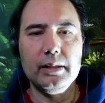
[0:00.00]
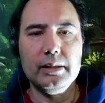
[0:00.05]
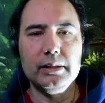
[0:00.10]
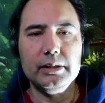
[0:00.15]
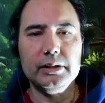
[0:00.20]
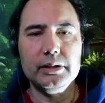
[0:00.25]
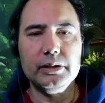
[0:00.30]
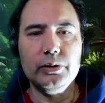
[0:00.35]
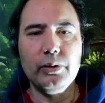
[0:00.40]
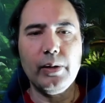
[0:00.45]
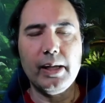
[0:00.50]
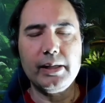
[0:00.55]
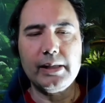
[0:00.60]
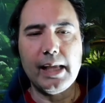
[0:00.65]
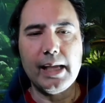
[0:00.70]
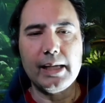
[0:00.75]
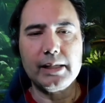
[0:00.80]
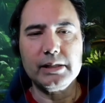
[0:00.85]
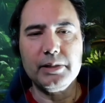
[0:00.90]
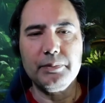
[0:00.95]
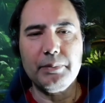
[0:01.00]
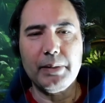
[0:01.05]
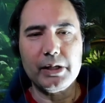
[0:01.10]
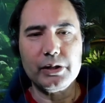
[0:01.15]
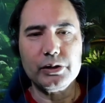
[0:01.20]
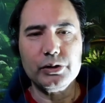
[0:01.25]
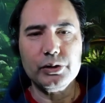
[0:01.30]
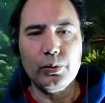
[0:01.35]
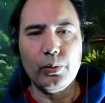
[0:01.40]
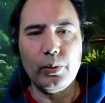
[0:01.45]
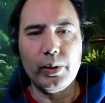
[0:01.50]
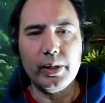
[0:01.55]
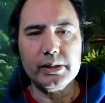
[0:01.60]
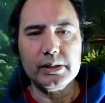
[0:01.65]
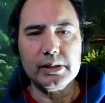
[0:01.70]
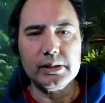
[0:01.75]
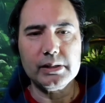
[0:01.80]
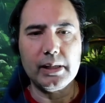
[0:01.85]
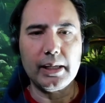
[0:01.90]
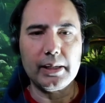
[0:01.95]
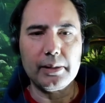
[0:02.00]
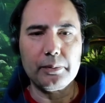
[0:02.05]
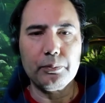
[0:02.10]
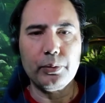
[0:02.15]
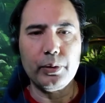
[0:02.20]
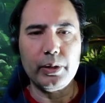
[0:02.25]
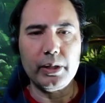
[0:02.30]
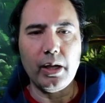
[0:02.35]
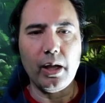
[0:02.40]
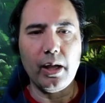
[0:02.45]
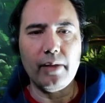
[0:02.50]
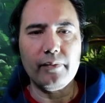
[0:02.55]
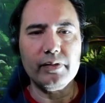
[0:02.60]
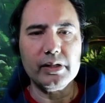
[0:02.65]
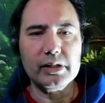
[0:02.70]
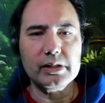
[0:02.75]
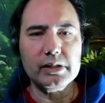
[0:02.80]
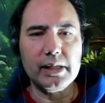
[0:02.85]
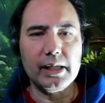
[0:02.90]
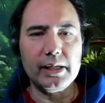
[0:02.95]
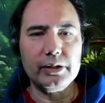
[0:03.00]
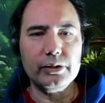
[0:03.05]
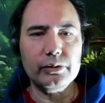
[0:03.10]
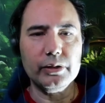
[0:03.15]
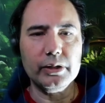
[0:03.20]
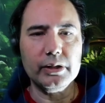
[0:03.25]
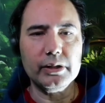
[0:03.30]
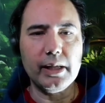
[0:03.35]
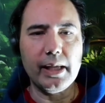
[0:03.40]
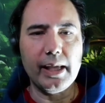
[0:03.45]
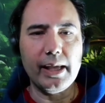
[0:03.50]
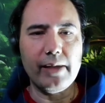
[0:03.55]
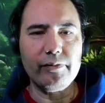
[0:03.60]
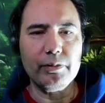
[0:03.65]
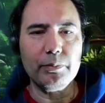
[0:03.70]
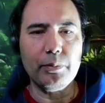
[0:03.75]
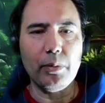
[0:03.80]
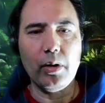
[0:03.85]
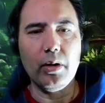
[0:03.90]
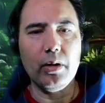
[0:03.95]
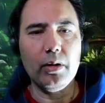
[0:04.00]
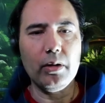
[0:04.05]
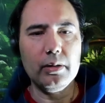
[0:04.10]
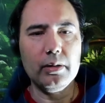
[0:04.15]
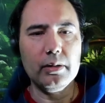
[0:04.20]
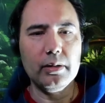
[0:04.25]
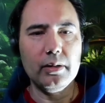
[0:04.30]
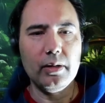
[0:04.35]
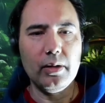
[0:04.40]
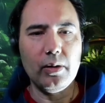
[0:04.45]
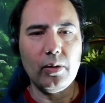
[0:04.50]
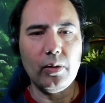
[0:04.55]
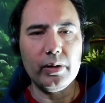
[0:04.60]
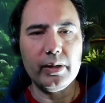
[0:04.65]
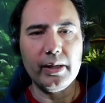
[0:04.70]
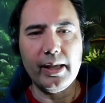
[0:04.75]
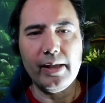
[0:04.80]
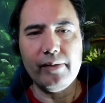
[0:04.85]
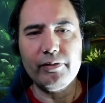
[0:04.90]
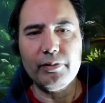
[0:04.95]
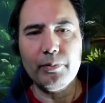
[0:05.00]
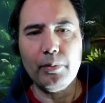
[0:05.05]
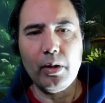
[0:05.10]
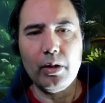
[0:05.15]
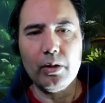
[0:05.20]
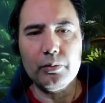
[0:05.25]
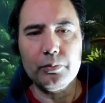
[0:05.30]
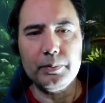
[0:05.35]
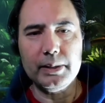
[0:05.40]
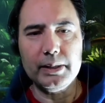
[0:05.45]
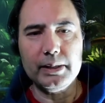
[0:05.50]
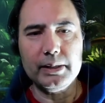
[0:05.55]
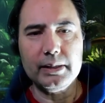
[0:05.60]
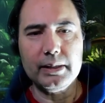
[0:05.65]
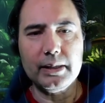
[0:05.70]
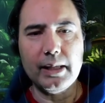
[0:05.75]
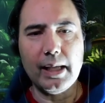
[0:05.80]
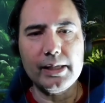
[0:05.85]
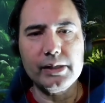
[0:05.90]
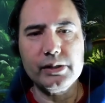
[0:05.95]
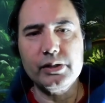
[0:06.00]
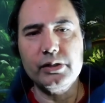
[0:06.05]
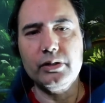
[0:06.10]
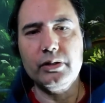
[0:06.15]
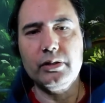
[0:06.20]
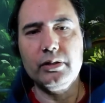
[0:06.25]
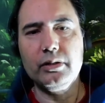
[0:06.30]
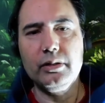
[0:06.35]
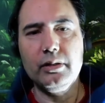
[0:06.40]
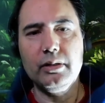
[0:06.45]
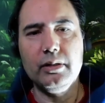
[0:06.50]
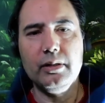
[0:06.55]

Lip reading: you had to actually make a choice. It's like pretty obvious that you need the heavy ball, or the heavy ball would be nicer.